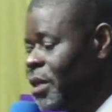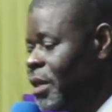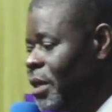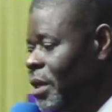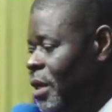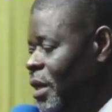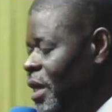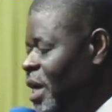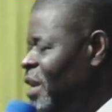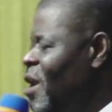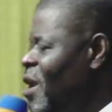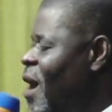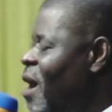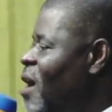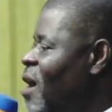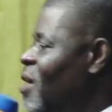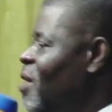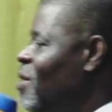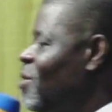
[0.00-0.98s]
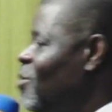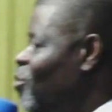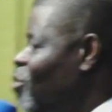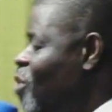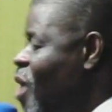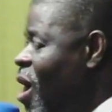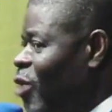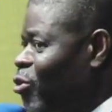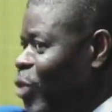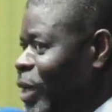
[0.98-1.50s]
Enoch
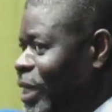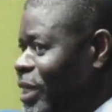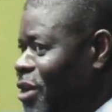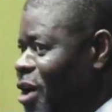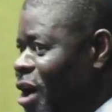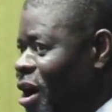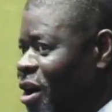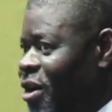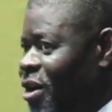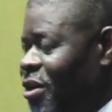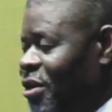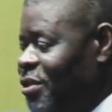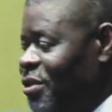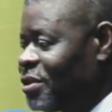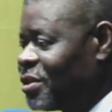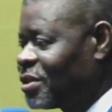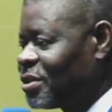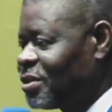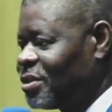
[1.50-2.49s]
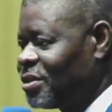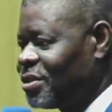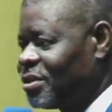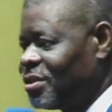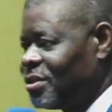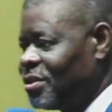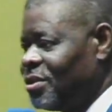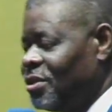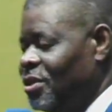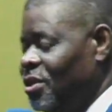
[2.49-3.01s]
walked with God.
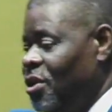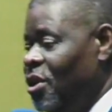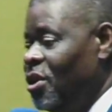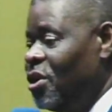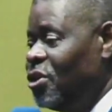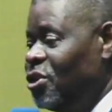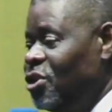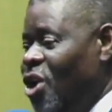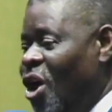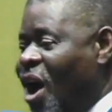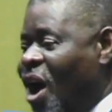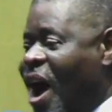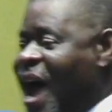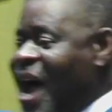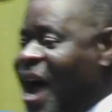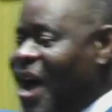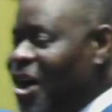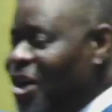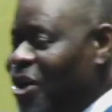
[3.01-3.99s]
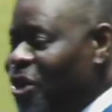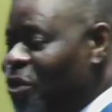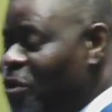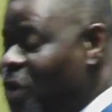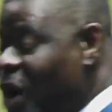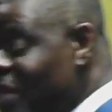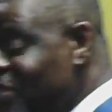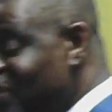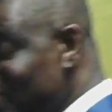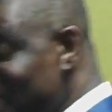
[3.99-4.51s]
Noah
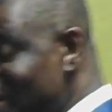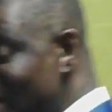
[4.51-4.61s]
was in a